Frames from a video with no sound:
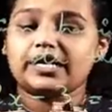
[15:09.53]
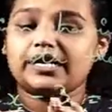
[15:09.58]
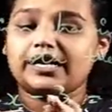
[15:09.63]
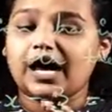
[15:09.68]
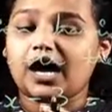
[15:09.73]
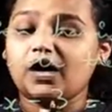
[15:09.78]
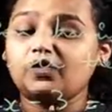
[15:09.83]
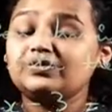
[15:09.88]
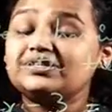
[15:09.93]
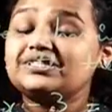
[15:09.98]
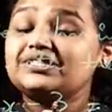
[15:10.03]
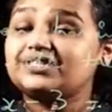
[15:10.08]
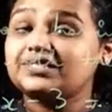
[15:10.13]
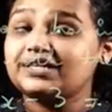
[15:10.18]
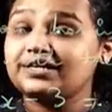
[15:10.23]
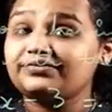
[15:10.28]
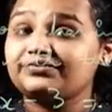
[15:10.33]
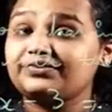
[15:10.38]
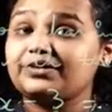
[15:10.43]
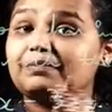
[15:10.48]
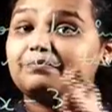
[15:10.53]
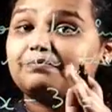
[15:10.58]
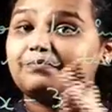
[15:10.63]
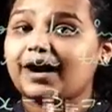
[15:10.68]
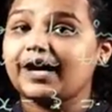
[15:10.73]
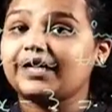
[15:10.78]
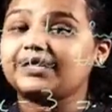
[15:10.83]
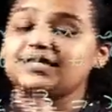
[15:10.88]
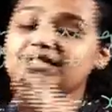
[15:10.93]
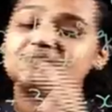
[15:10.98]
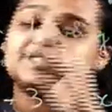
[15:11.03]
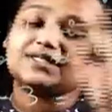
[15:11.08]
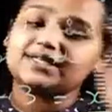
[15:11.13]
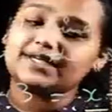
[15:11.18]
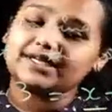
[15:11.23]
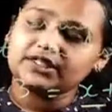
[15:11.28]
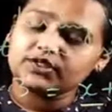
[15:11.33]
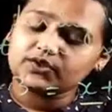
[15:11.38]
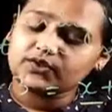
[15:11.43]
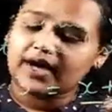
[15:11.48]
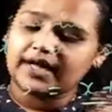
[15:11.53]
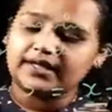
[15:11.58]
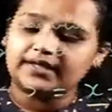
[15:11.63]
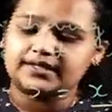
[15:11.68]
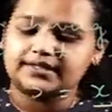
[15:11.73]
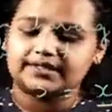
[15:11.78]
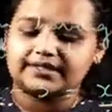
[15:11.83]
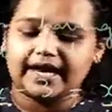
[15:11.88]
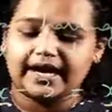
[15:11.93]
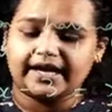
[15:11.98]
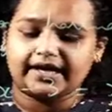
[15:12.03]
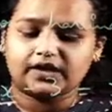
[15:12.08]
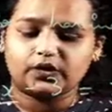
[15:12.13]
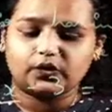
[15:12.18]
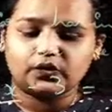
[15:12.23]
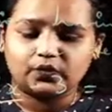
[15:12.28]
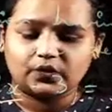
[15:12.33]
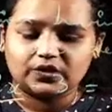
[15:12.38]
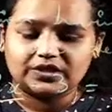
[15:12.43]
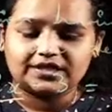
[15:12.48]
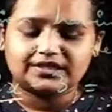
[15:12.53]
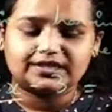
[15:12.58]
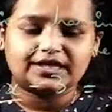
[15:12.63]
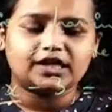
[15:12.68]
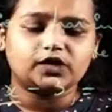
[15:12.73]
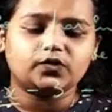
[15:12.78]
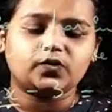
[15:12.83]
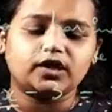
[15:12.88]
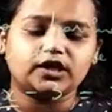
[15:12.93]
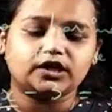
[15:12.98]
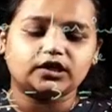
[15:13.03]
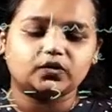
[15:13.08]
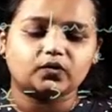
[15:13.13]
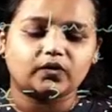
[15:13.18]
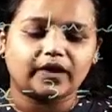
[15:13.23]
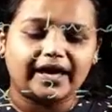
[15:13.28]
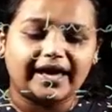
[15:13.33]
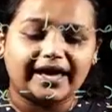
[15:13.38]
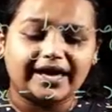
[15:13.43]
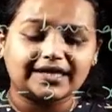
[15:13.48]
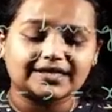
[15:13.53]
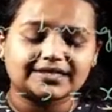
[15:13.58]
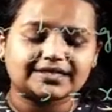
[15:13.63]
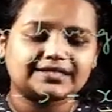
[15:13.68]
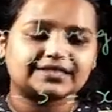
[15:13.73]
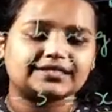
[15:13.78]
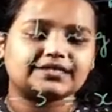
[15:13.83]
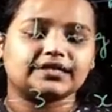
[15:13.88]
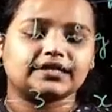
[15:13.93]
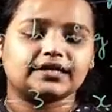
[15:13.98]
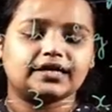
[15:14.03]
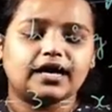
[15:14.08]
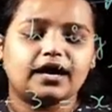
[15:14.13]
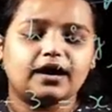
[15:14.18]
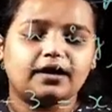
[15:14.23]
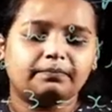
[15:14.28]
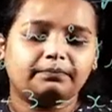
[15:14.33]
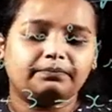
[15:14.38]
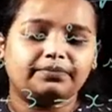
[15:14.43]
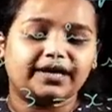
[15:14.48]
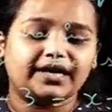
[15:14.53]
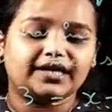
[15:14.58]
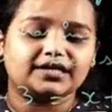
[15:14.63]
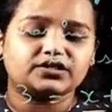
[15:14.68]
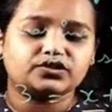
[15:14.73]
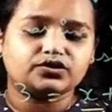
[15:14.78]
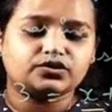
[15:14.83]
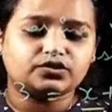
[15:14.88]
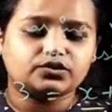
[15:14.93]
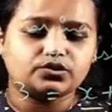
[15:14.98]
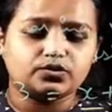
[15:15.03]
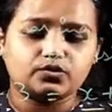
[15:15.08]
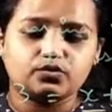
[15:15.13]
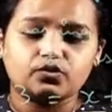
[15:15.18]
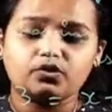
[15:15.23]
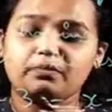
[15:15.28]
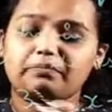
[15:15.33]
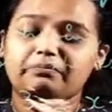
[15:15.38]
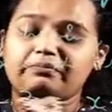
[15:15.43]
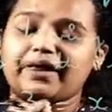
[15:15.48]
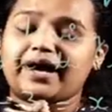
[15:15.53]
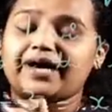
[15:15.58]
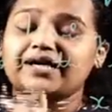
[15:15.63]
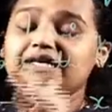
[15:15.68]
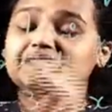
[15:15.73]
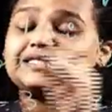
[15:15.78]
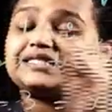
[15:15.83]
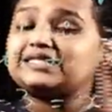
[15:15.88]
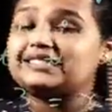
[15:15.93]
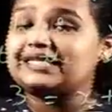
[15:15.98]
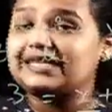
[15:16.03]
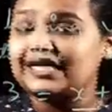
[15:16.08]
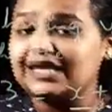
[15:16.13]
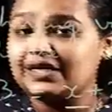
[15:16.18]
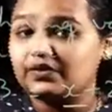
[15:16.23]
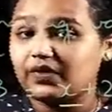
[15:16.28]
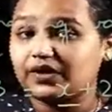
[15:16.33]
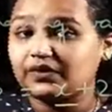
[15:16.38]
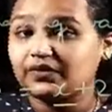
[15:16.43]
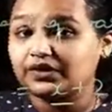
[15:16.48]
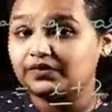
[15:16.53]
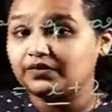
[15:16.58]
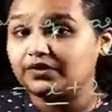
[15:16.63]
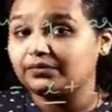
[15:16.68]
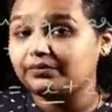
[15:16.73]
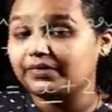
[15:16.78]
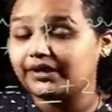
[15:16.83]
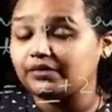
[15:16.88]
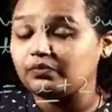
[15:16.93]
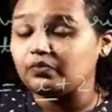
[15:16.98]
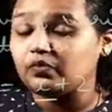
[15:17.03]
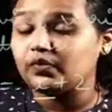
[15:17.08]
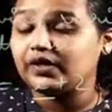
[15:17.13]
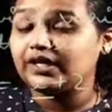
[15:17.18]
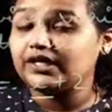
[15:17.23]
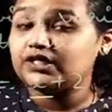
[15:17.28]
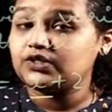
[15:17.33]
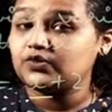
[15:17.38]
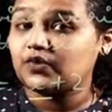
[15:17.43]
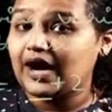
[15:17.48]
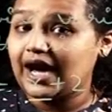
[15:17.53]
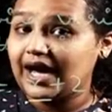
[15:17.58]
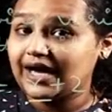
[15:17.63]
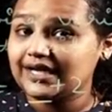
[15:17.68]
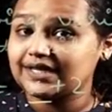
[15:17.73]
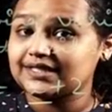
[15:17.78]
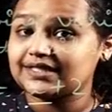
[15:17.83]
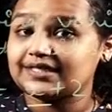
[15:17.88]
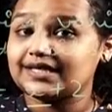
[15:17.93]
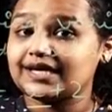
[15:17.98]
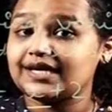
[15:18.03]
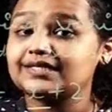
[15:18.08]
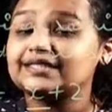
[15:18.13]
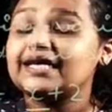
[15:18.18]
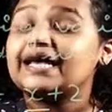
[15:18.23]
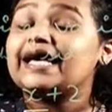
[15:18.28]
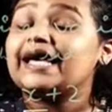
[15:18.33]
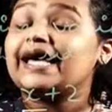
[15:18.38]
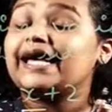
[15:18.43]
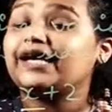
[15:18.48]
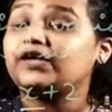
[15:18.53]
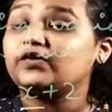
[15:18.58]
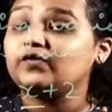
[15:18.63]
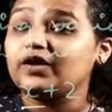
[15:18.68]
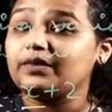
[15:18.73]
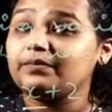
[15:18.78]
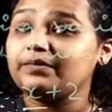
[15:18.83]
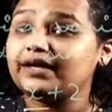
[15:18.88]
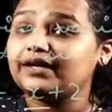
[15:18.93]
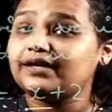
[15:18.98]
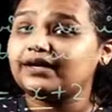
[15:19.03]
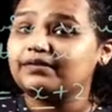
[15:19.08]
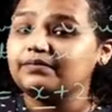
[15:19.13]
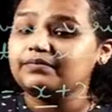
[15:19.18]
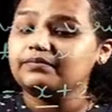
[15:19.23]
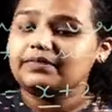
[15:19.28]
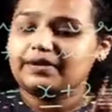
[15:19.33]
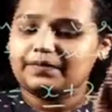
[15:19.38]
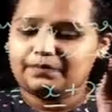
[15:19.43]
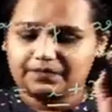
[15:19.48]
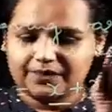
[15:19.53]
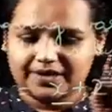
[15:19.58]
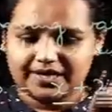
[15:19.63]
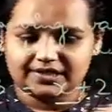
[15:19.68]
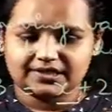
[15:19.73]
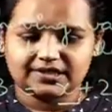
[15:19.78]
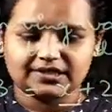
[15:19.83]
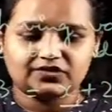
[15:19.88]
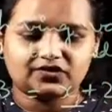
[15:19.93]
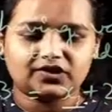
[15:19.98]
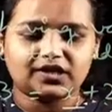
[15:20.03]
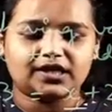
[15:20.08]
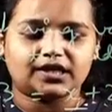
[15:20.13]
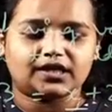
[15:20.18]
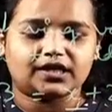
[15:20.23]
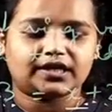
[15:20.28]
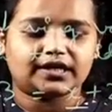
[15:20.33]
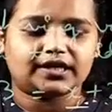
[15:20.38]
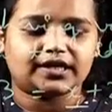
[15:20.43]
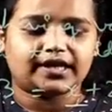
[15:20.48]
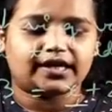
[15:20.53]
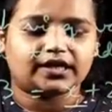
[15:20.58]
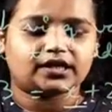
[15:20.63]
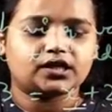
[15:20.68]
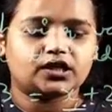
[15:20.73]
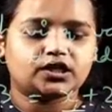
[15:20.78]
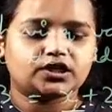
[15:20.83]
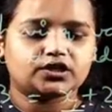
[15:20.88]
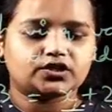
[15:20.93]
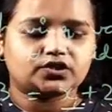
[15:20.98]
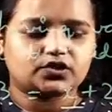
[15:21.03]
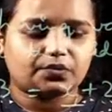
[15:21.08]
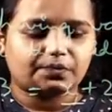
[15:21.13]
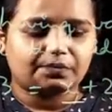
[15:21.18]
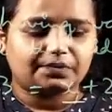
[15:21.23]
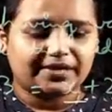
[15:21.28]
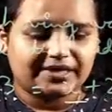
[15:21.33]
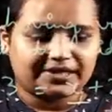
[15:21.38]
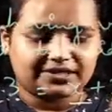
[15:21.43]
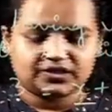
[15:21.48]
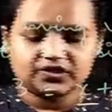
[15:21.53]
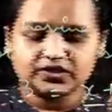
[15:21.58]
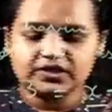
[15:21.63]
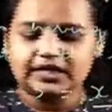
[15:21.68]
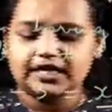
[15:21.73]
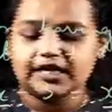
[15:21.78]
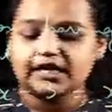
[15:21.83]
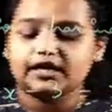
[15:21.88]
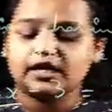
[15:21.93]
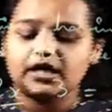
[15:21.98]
Now shift minus 3 to other side, which is equal to x plus 2 minus 3. When it will be moving to RHS, it will become plus 3, correct? So plus 3.